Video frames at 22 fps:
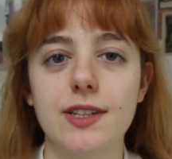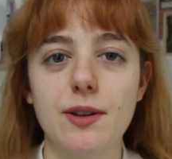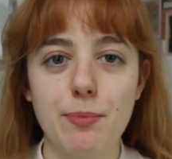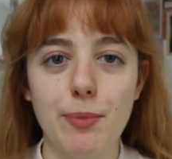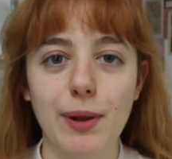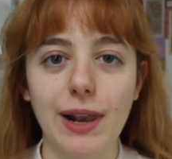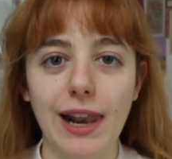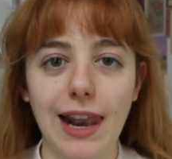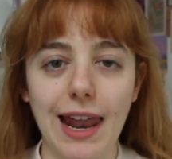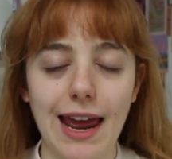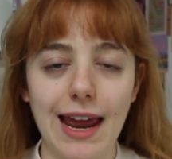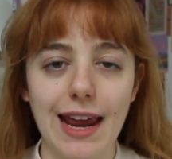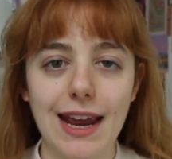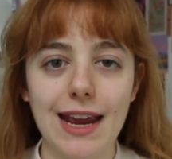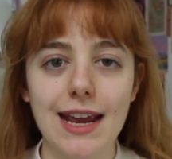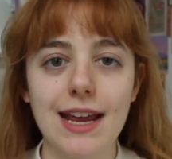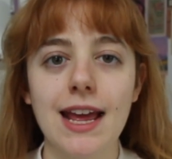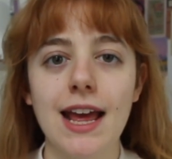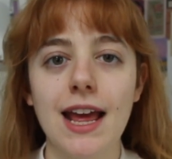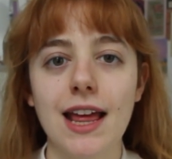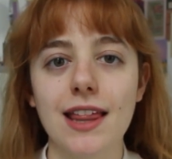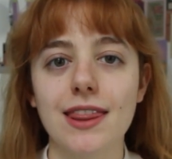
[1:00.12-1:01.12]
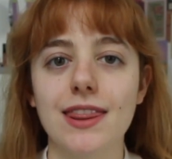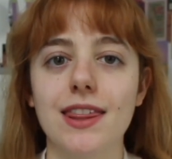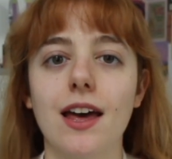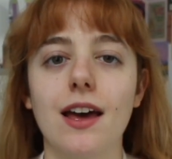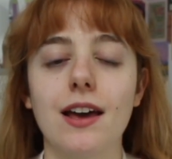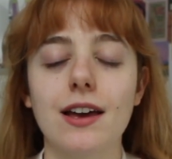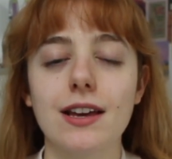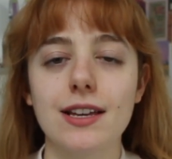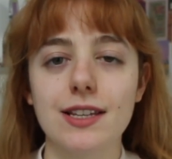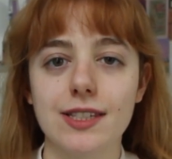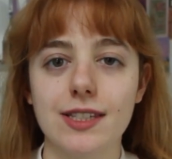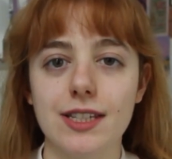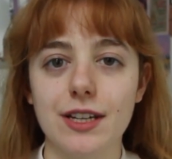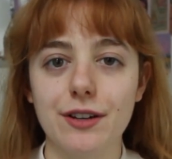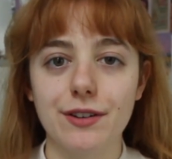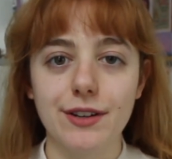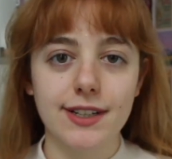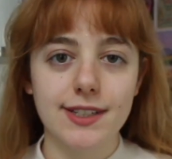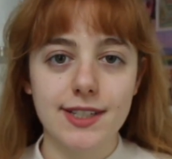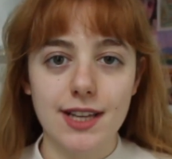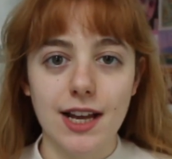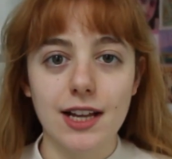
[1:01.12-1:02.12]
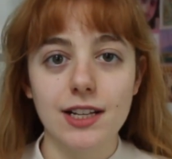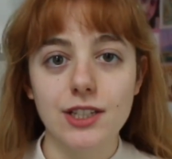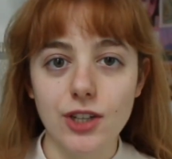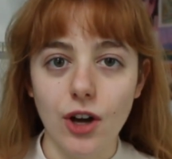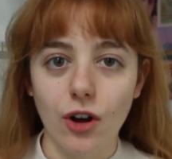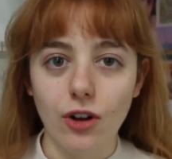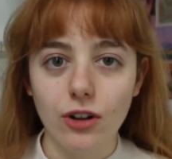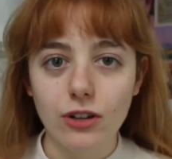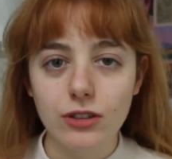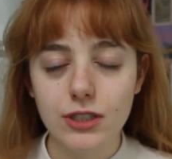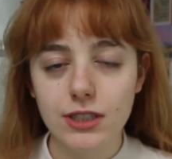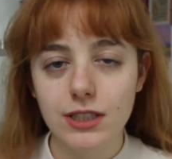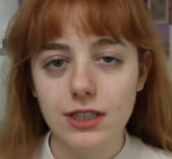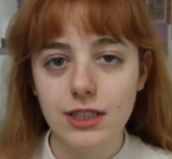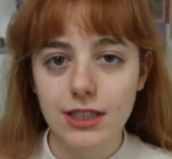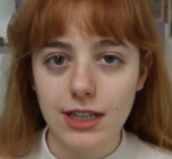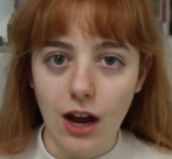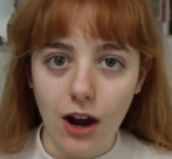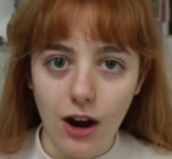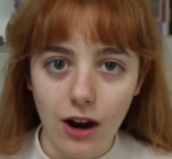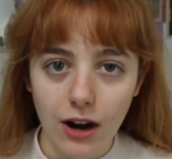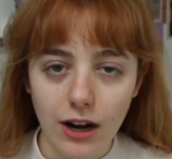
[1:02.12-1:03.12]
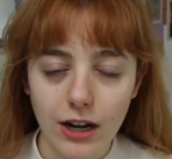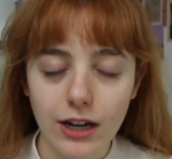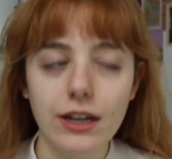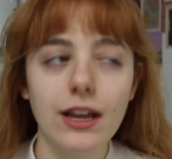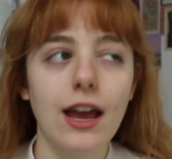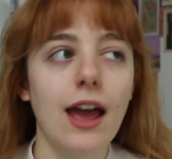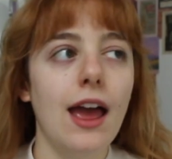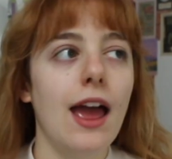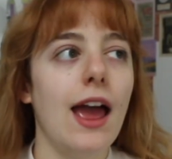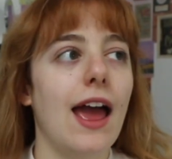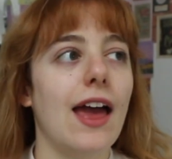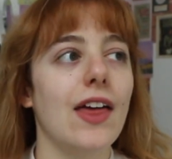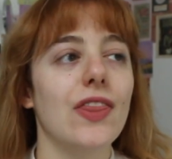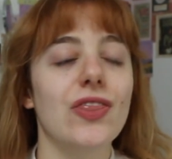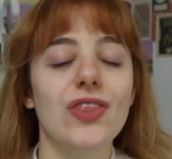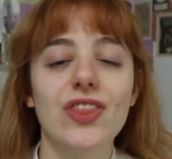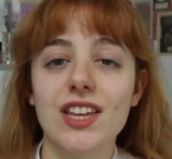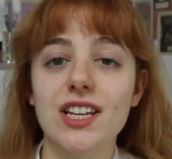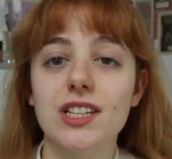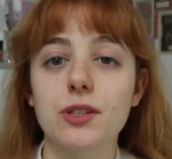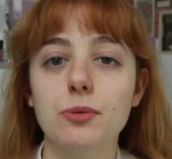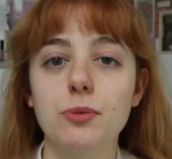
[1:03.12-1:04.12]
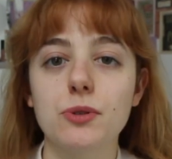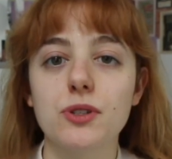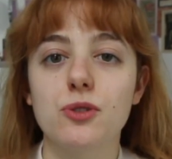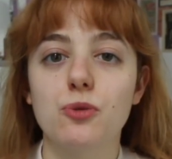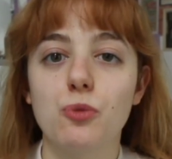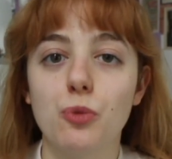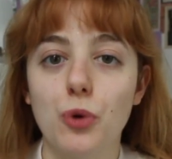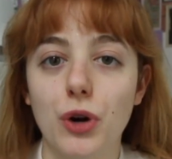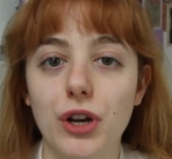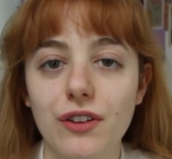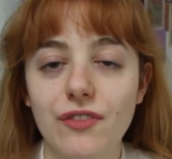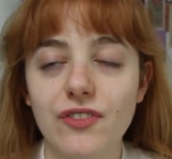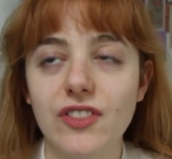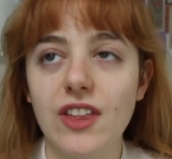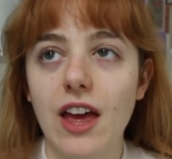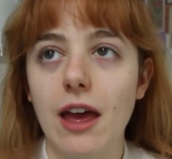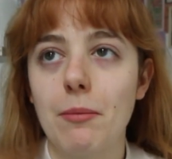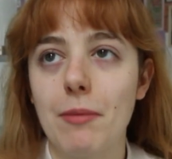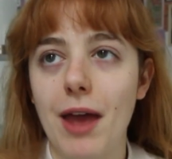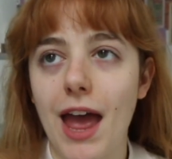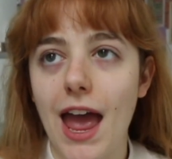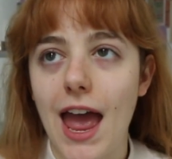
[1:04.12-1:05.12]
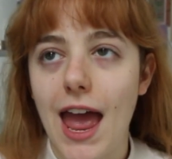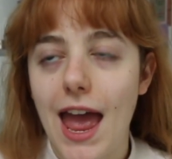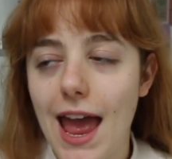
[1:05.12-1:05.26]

to play the serious adult card, and this was one of them,